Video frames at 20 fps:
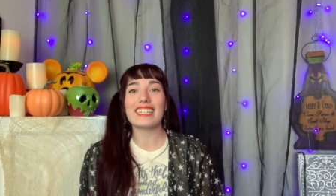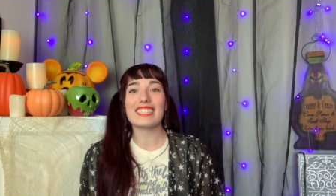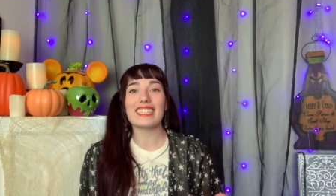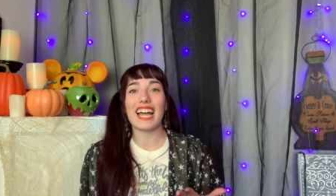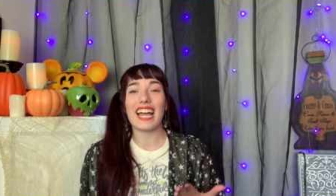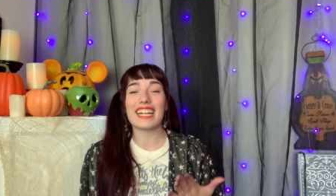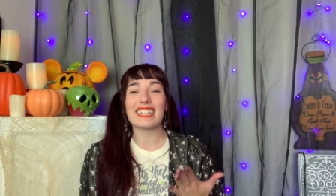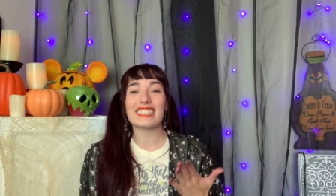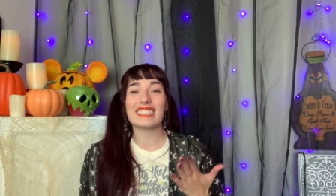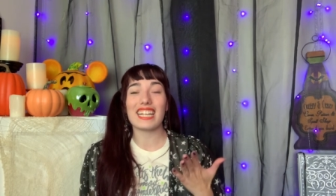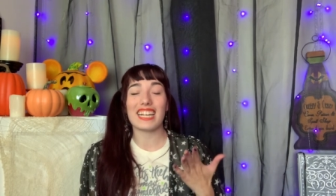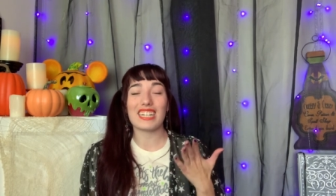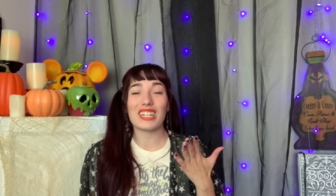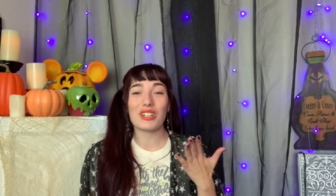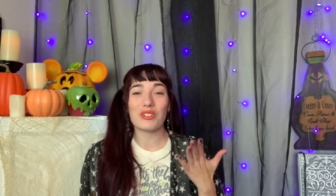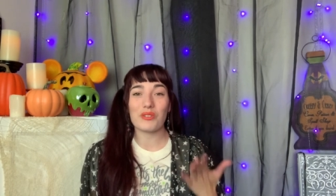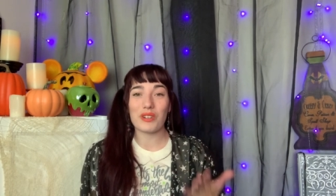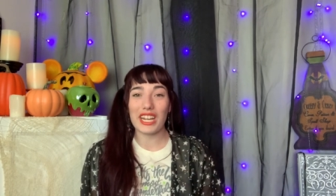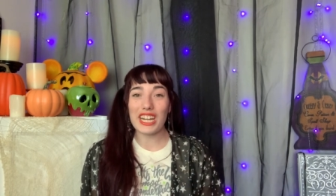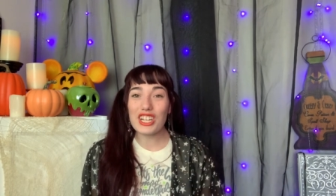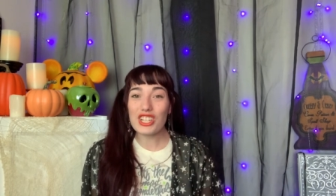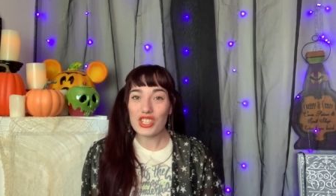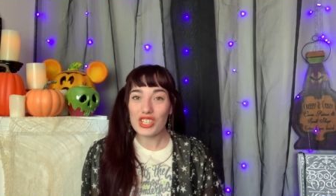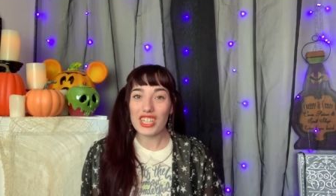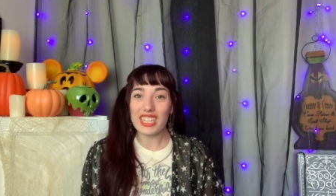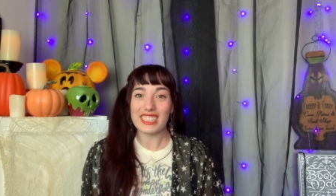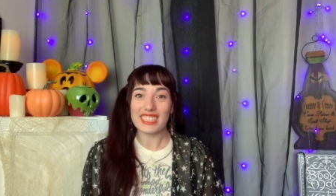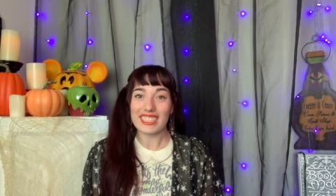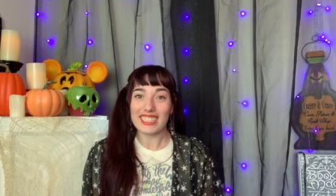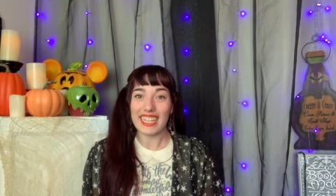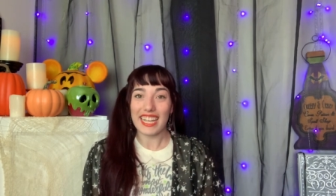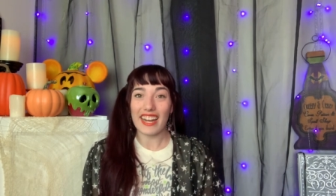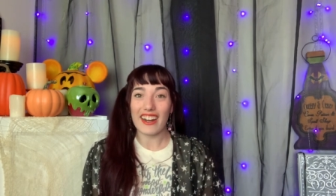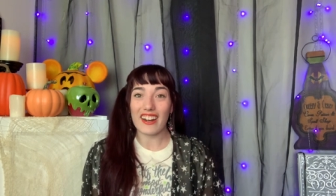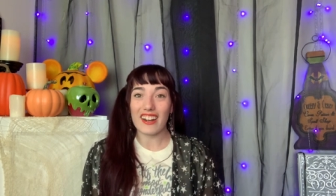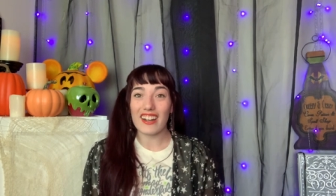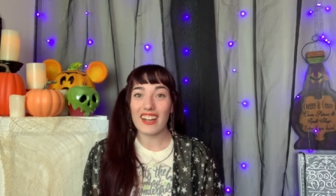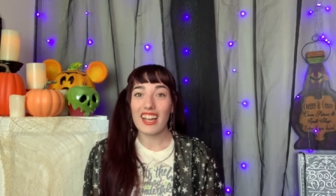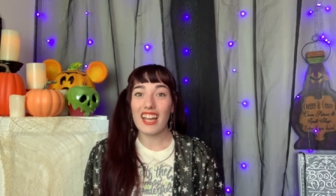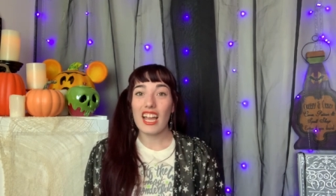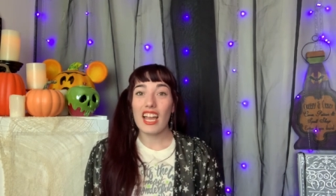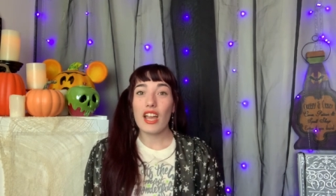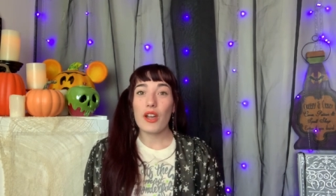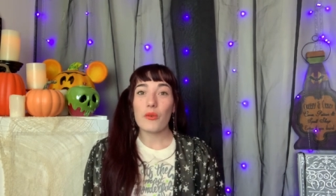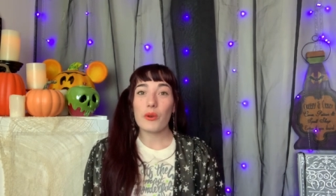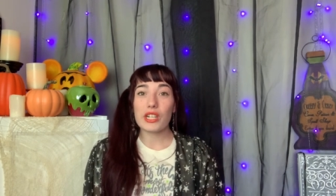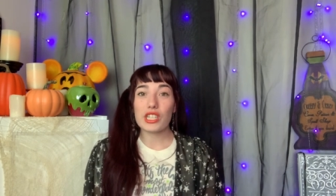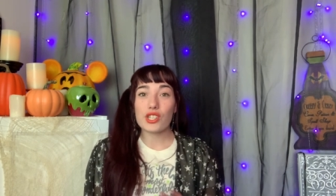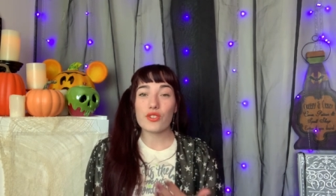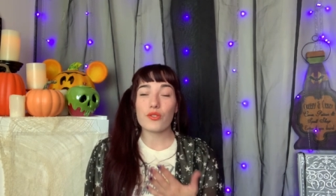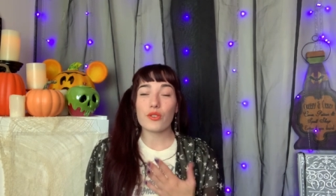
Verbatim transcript: like decorations there, which